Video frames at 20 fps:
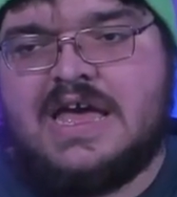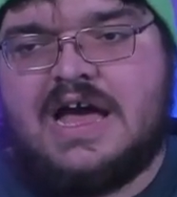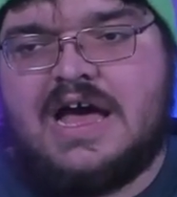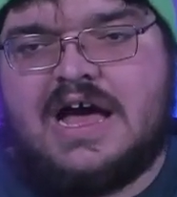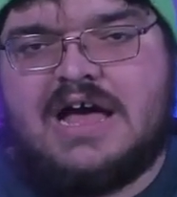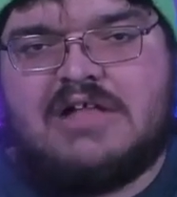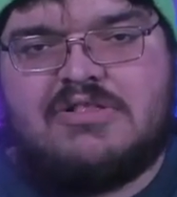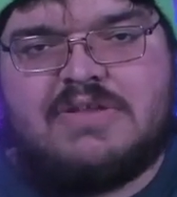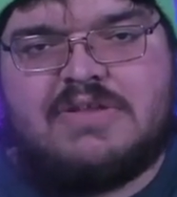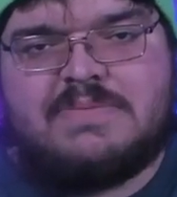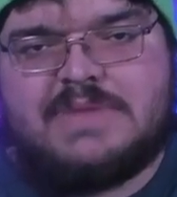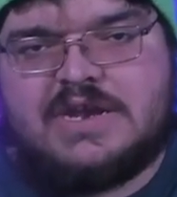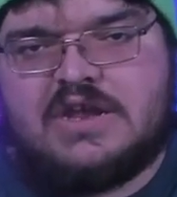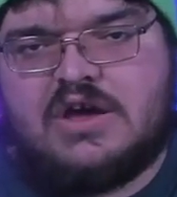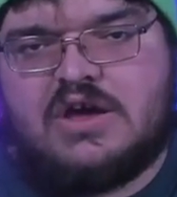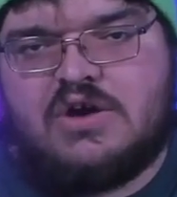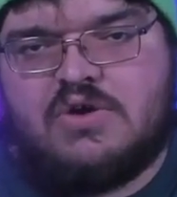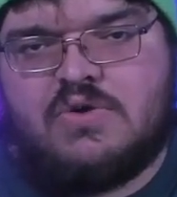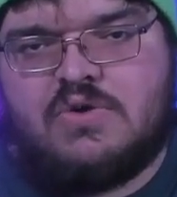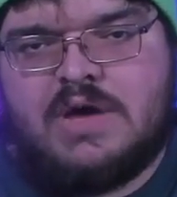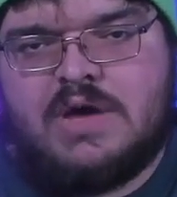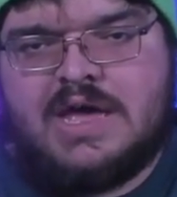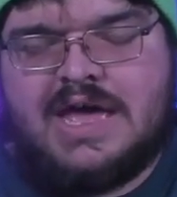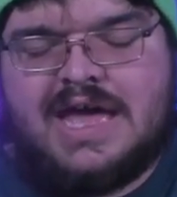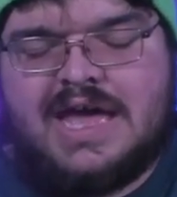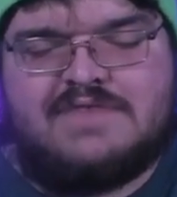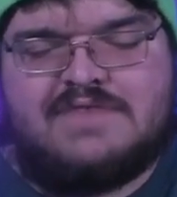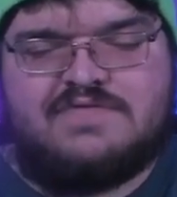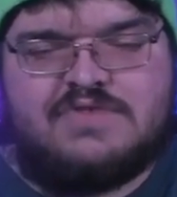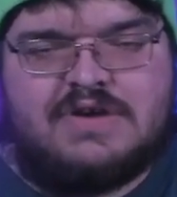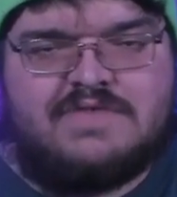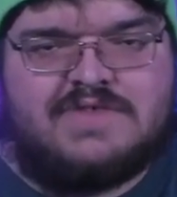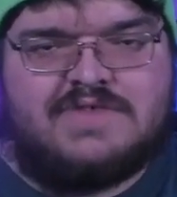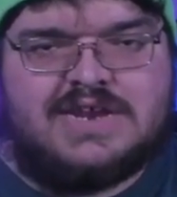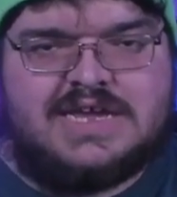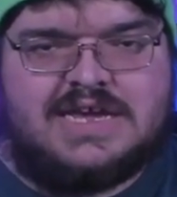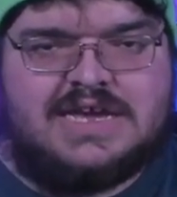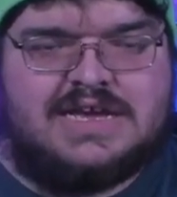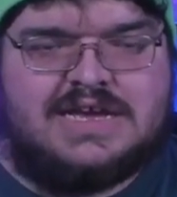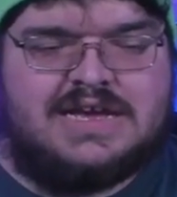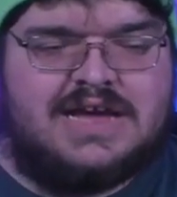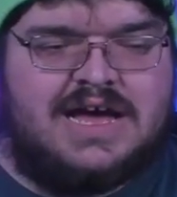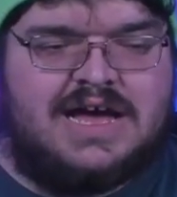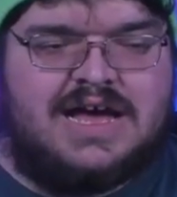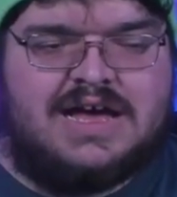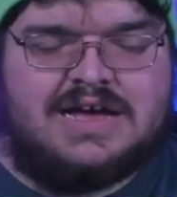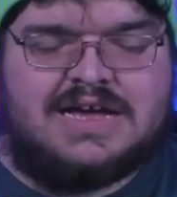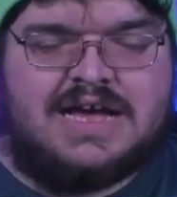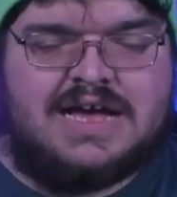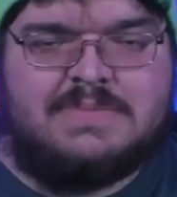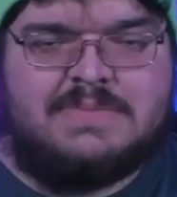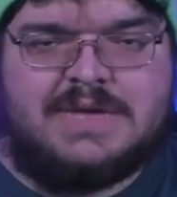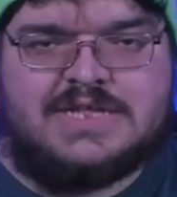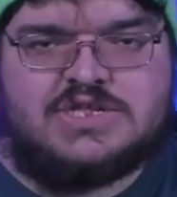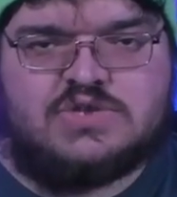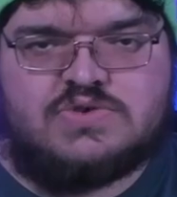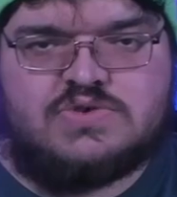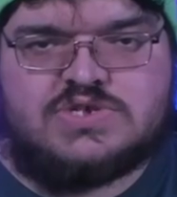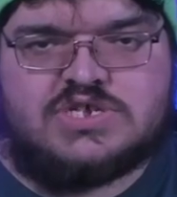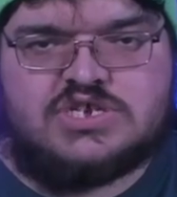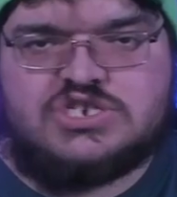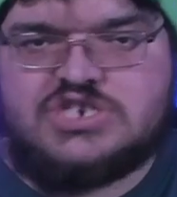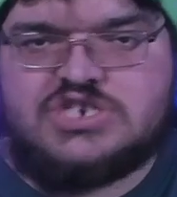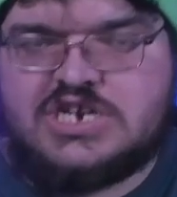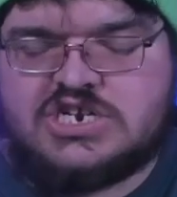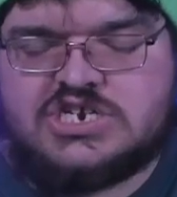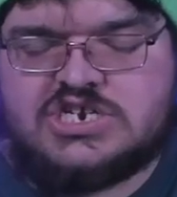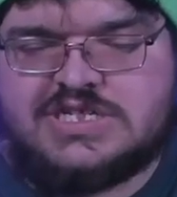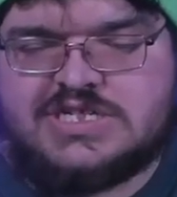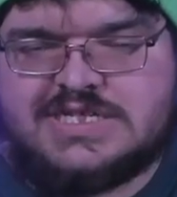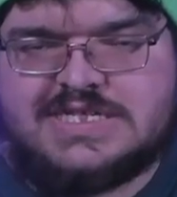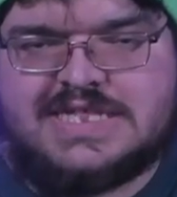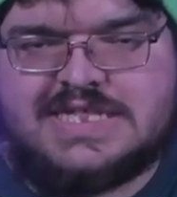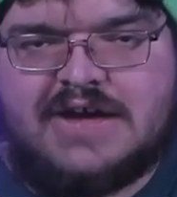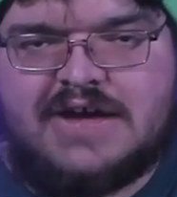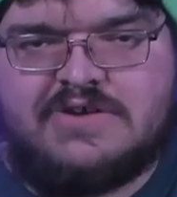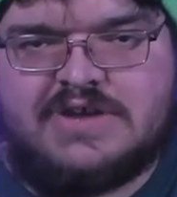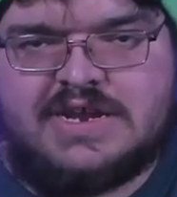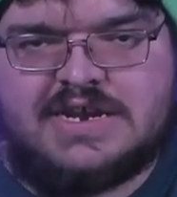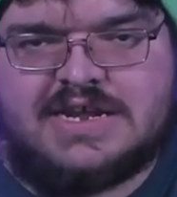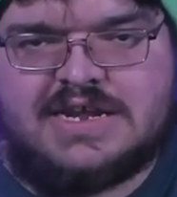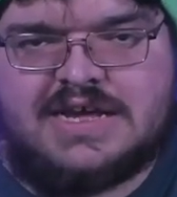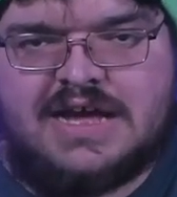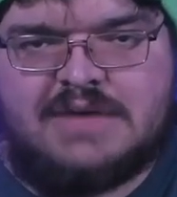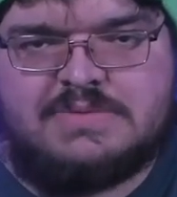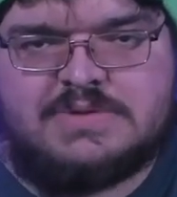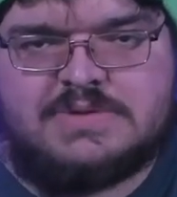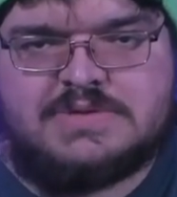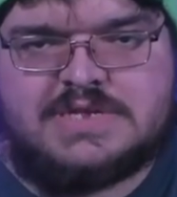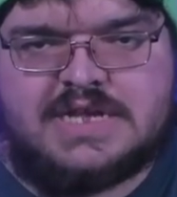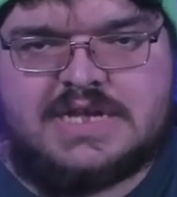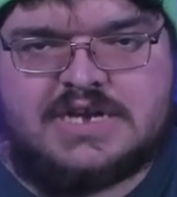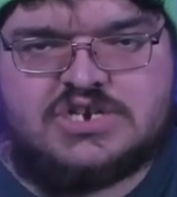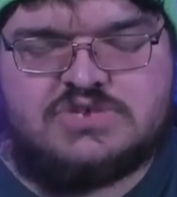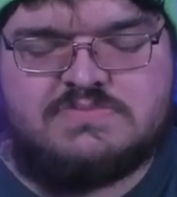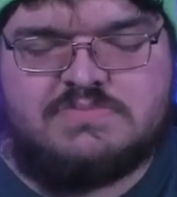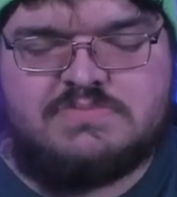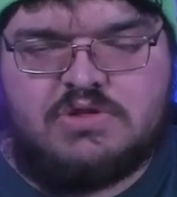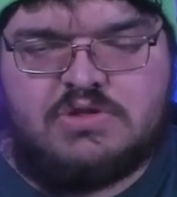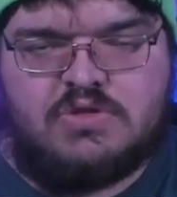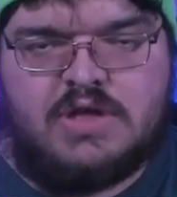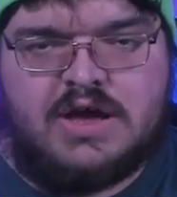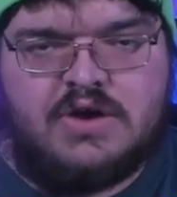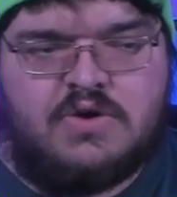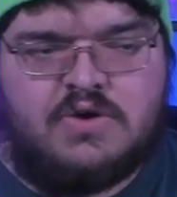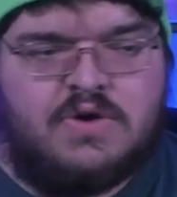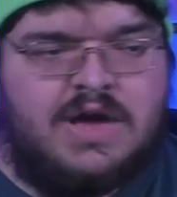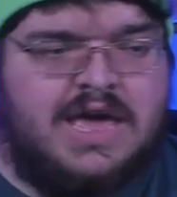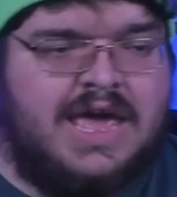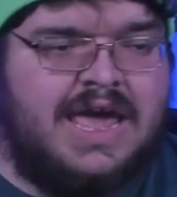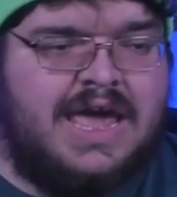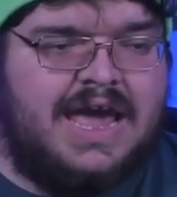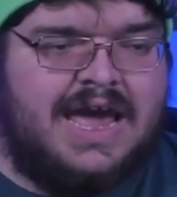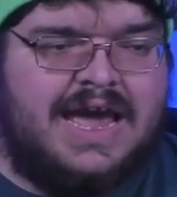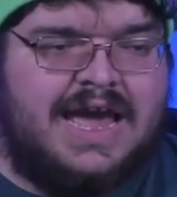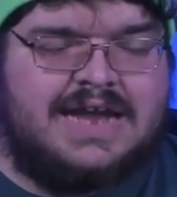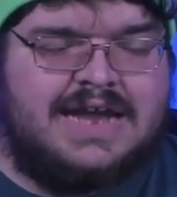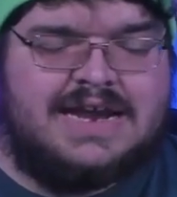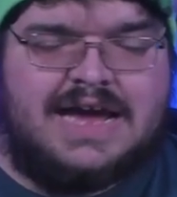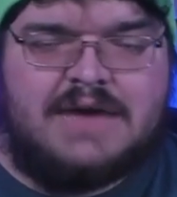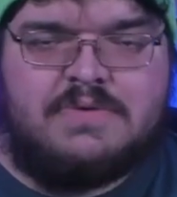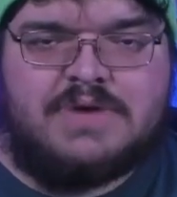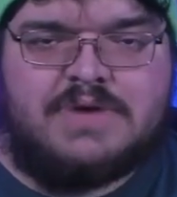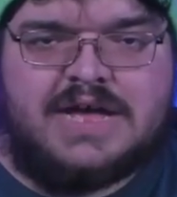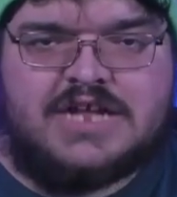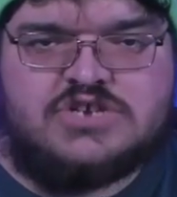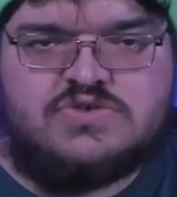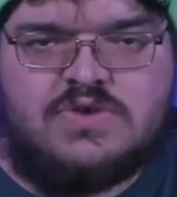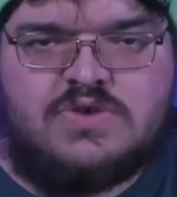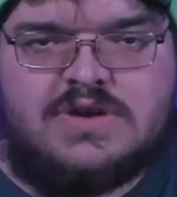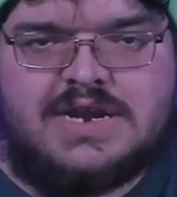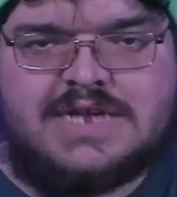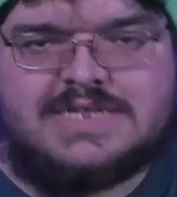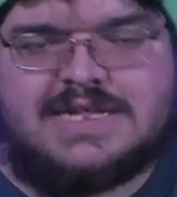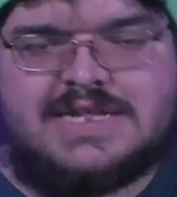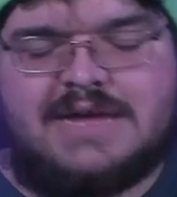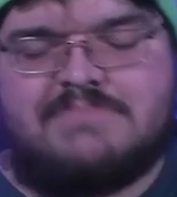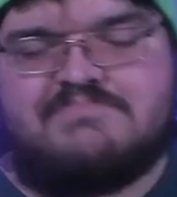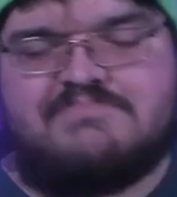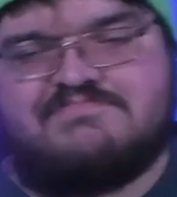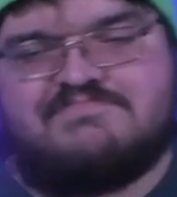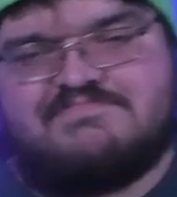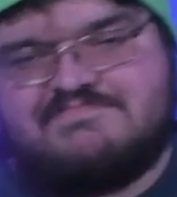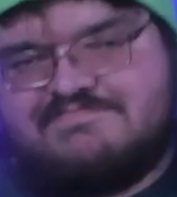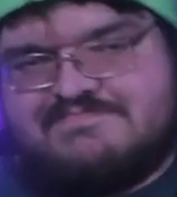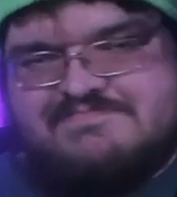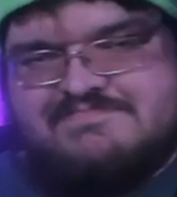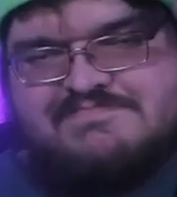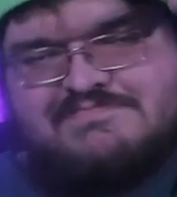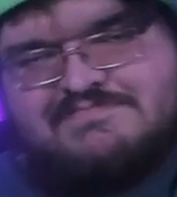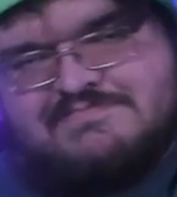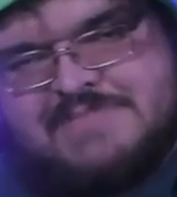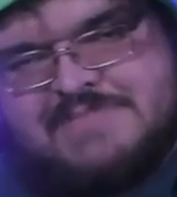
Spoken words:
Let me know if you have any comments or suggestions down in the comment section below, and I will catch you all next time. Bye,